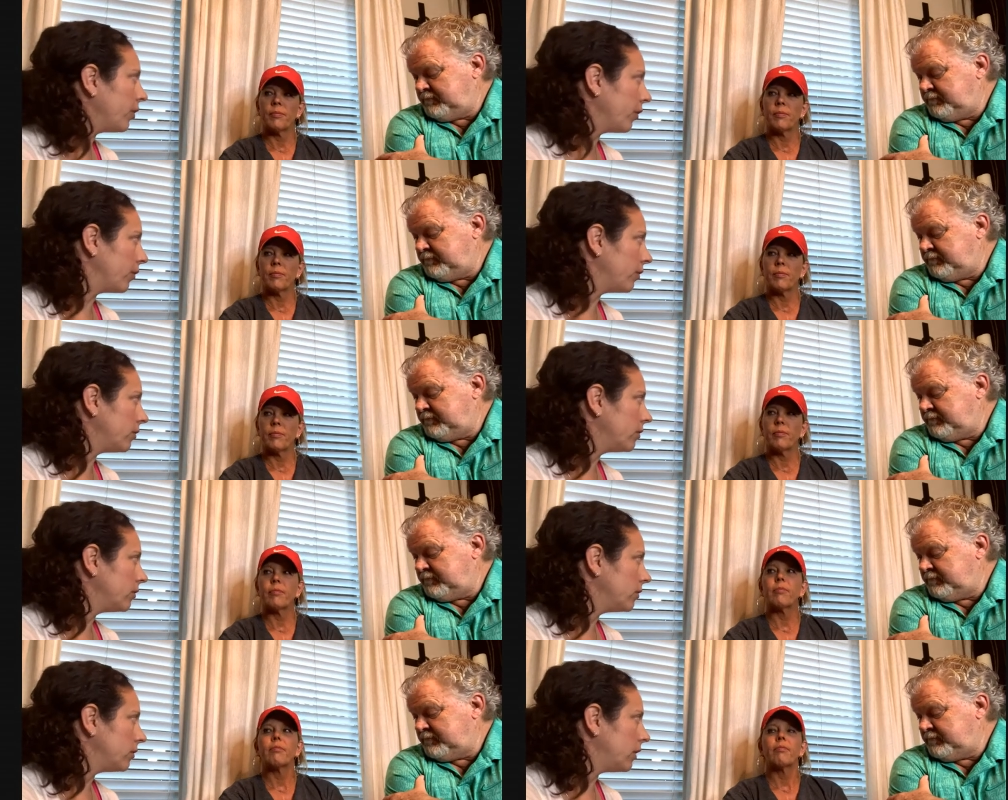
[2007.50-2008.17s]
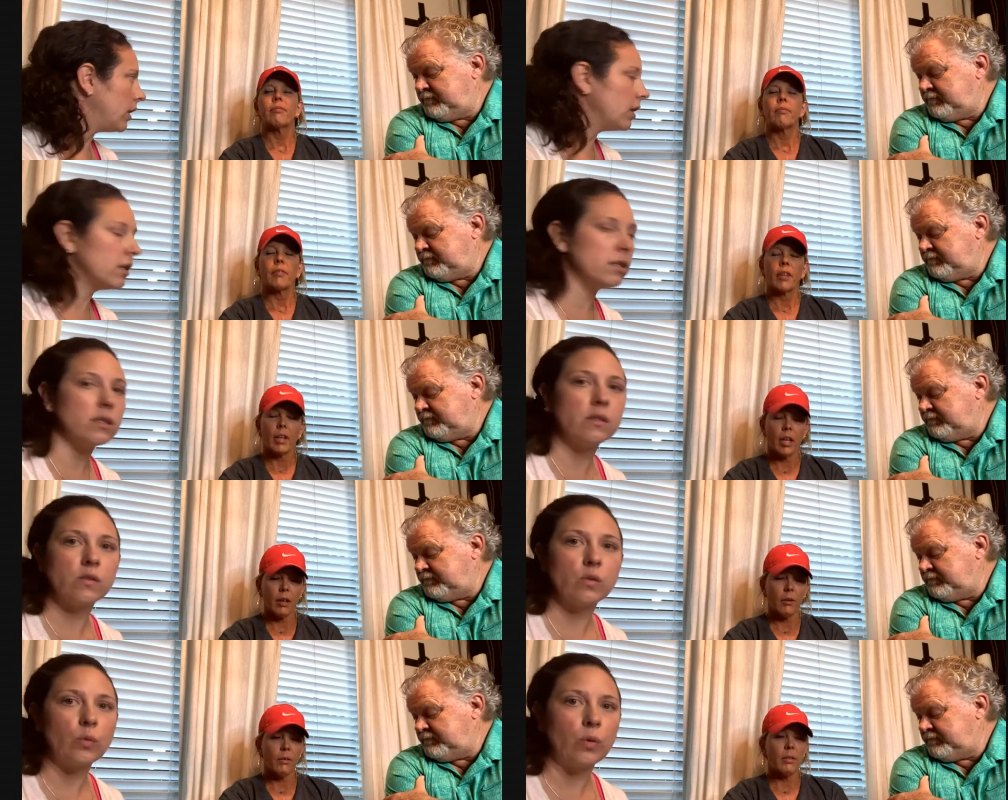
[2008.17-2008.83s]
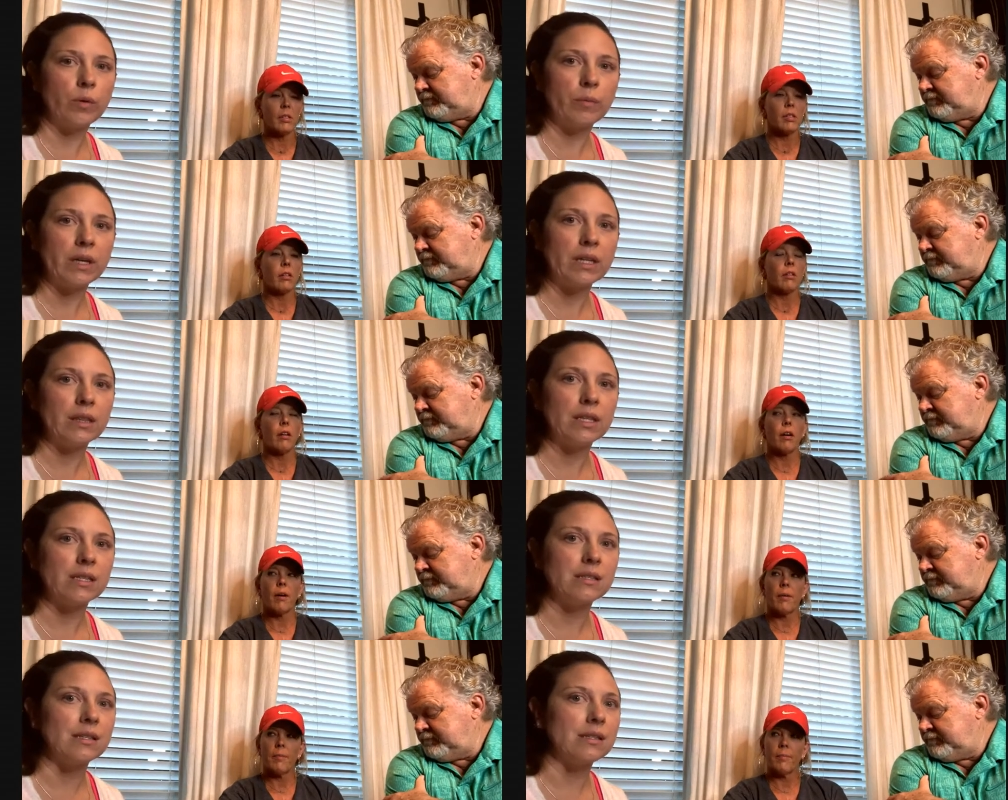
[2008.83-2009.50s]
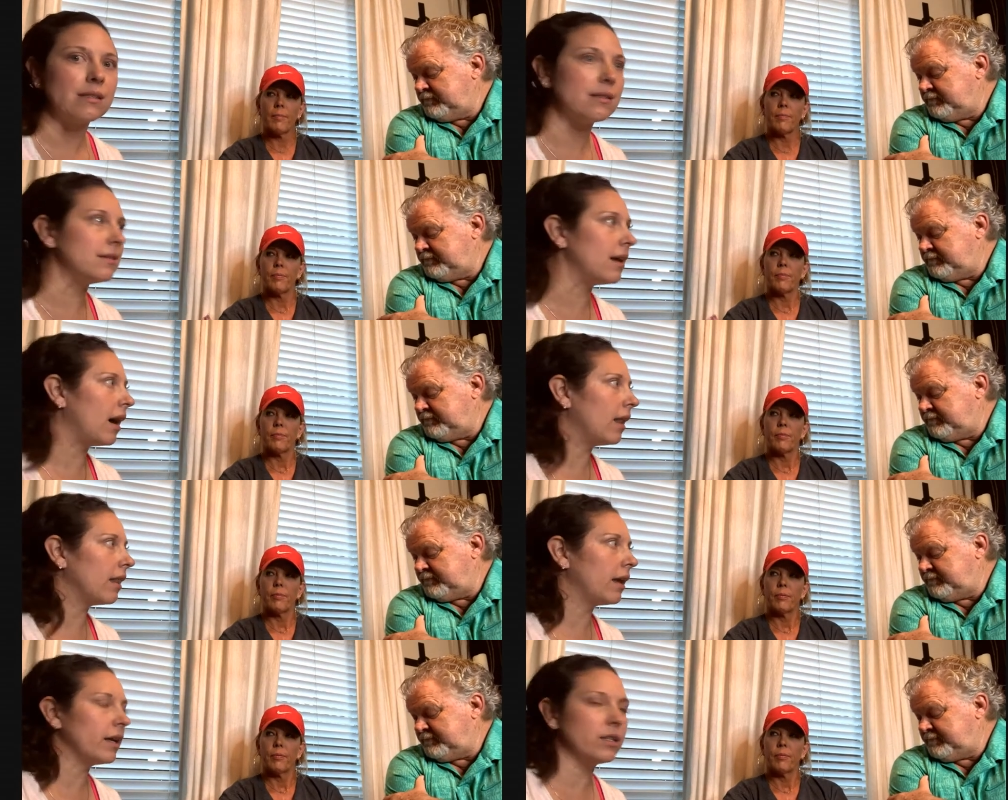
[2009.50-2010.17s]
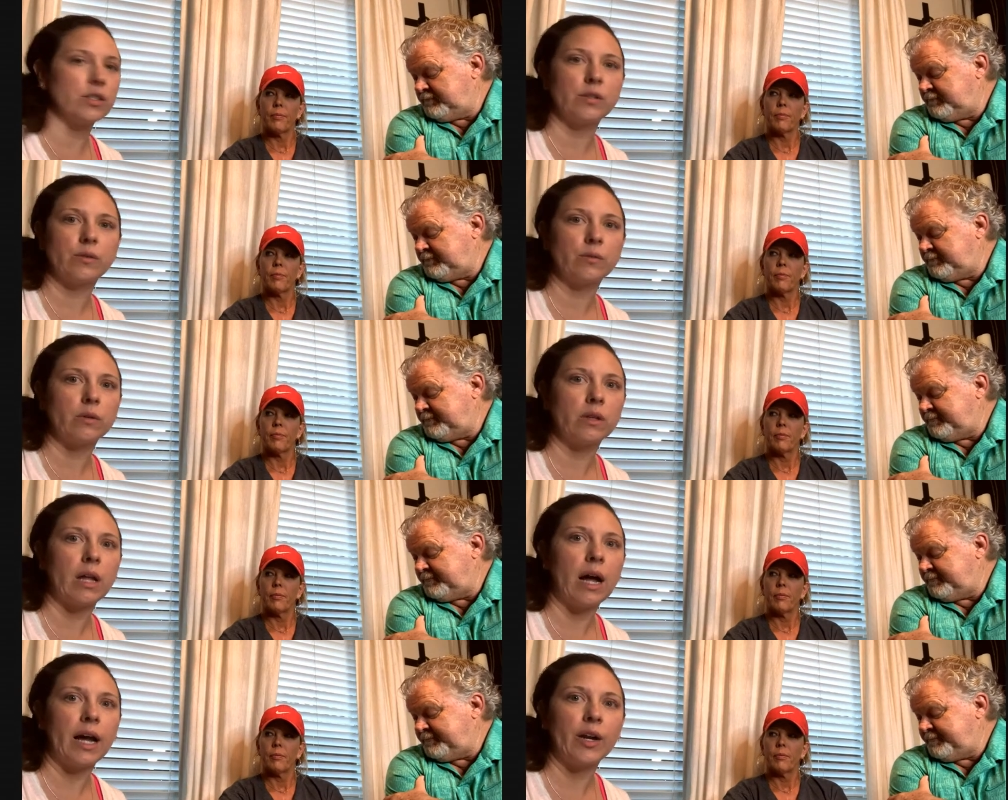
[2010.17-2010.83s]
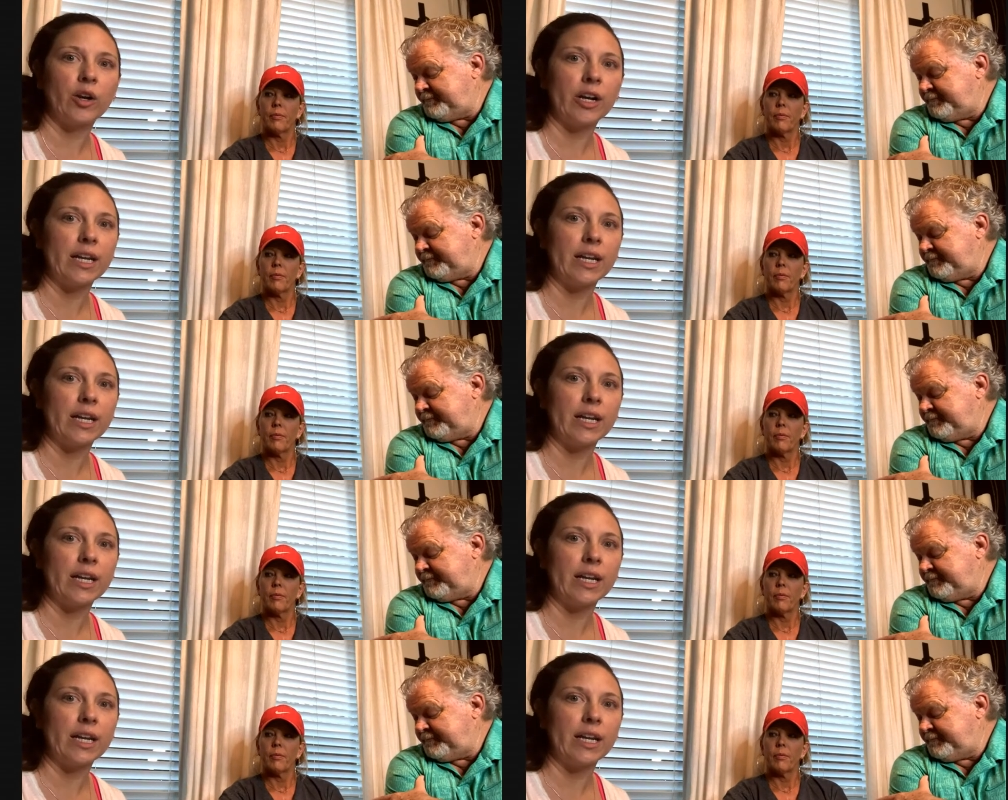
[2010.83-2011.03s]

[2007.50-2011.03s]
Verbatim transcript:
Speaker 1: you. And this is yeah, a woman a that does not like to rely or